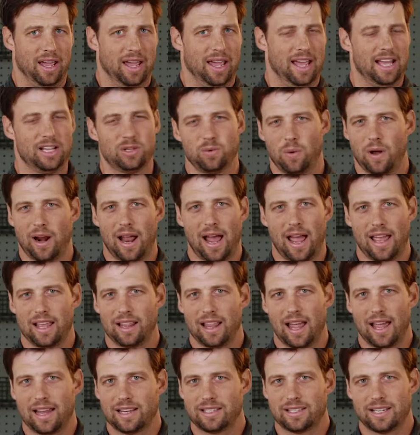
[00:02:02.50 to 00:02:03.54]
It's what I
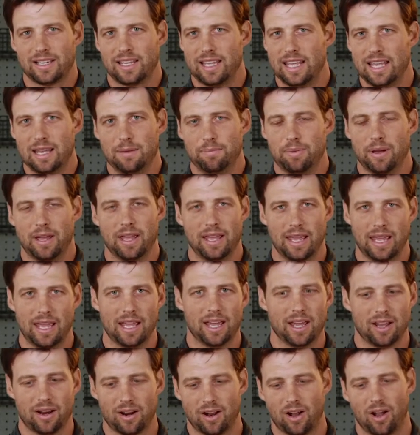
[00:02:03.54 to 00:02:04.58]
like to keep
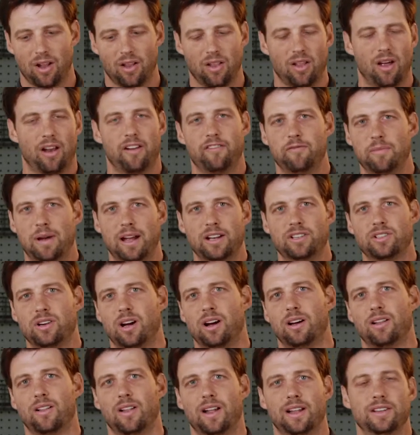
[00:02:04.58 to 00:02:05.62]
in a lot of my
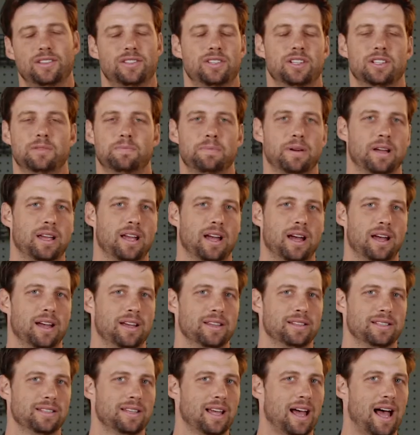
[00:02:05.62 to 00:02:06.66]
chalk lines, just
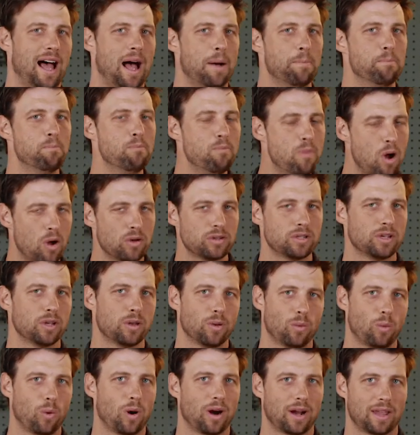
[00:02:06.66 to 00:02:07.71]
because most of
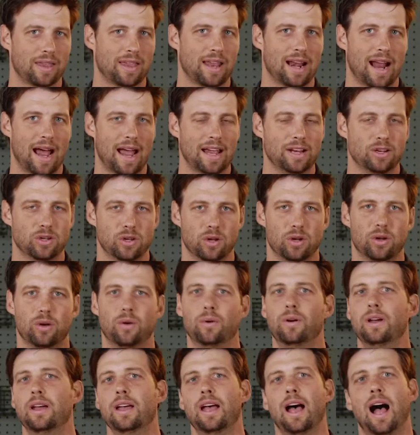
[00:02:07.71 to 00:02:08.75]
the work that I
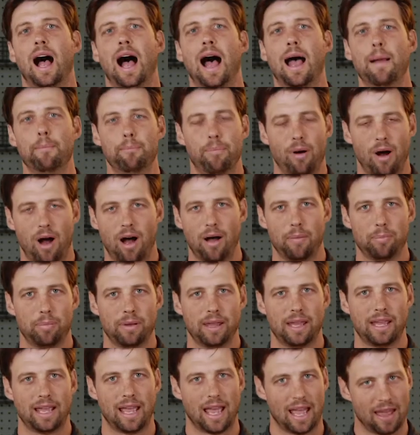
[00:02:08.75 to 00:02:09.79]
do, I'm
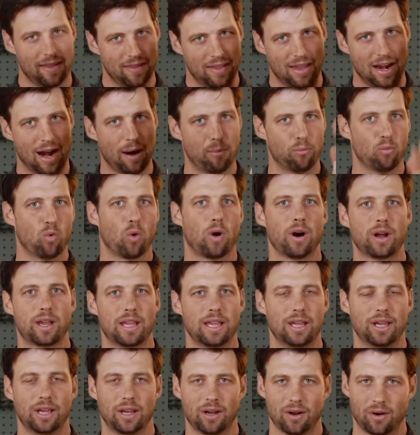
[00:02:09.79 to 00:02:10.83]
popping and then I'm
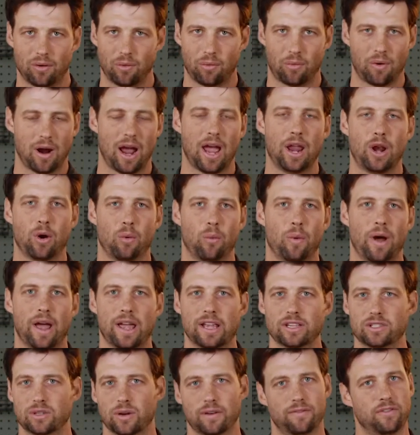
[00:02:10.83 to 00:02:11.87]
working right
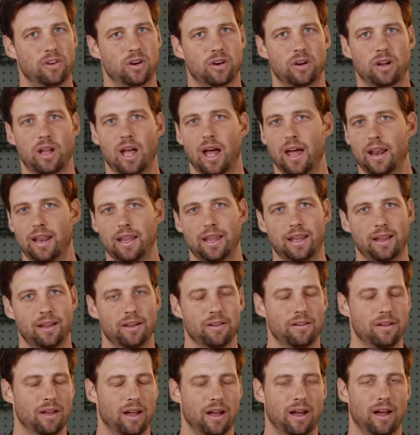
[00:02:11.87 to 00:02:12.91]
away. So if you're
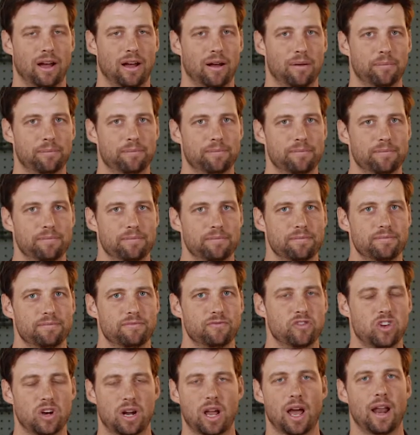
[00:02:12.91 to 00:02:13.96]
cutting
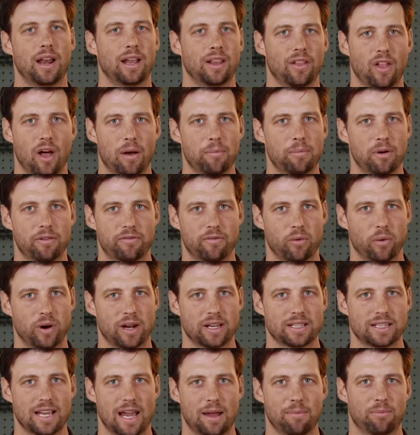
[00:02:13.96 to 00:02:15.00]
lumber, for
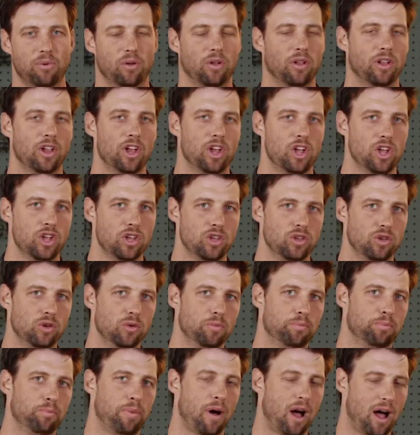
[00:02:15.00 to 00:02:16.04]
example, you
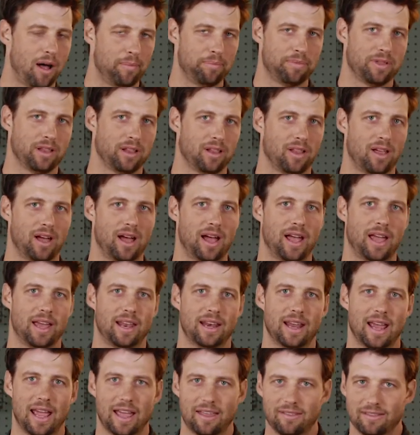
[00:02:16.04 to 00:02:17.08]
pop the
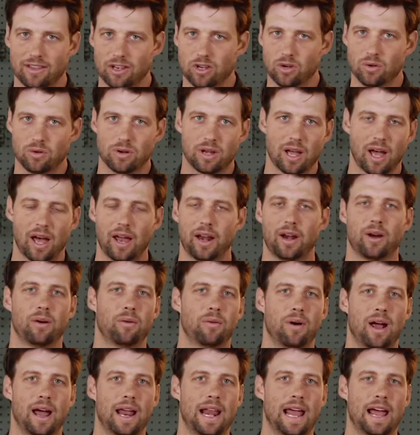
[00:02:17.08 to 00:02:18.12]
line and then you cut it
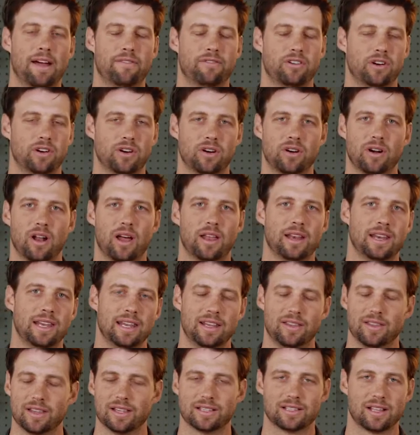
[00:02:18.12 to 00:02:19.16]
right after. You're not
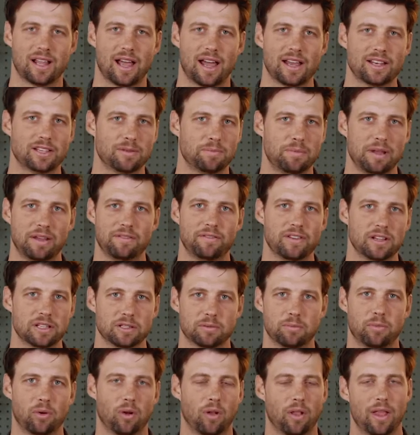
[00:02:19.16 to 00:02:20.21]
needing this line to be
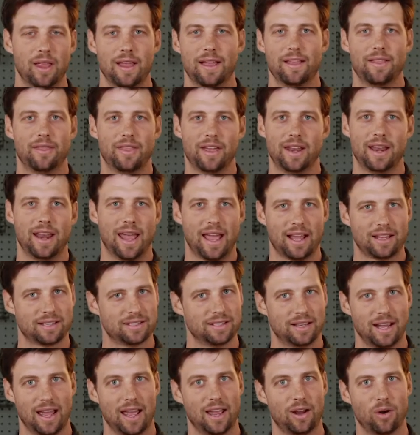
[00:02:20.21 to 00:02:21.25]
visible the next
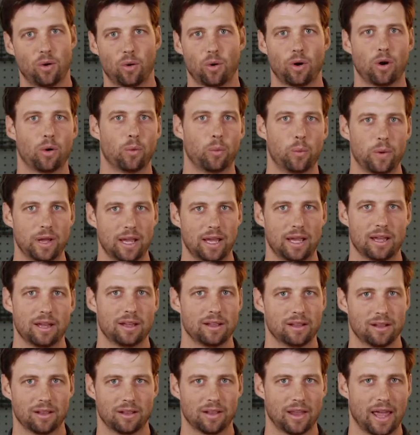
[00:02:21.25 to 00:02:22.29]
day or a week
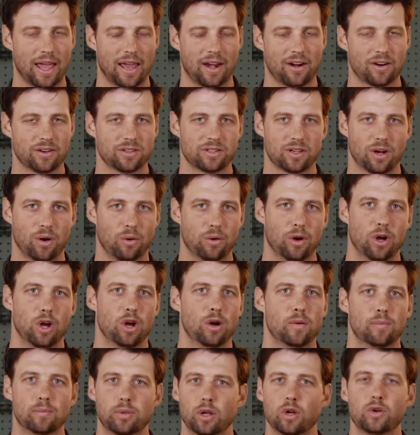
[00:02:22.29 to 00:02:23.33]
later. So
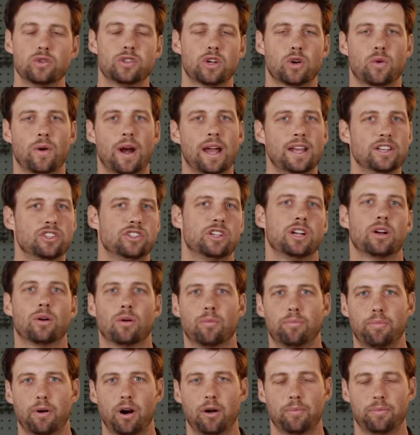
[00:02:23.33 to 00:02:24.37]
blue's a great
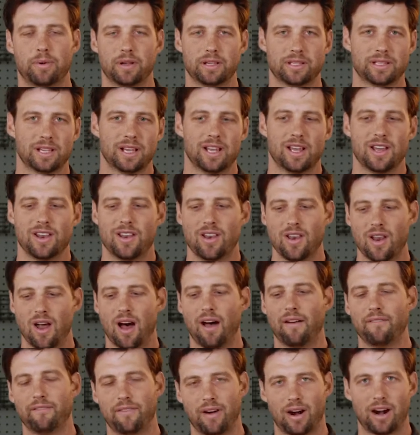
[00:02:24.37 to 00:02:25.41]
general purpose,
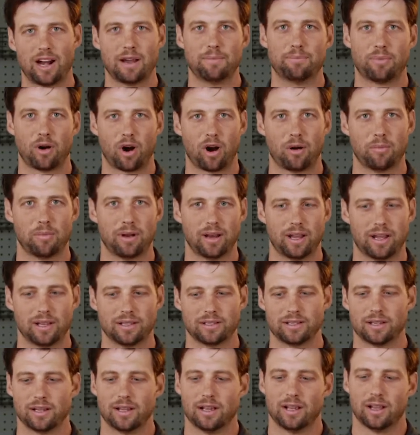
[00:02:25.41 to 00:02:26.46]
not very
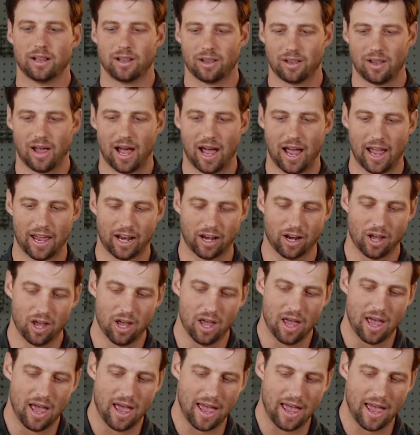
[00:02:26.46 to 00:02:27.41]
permanent line.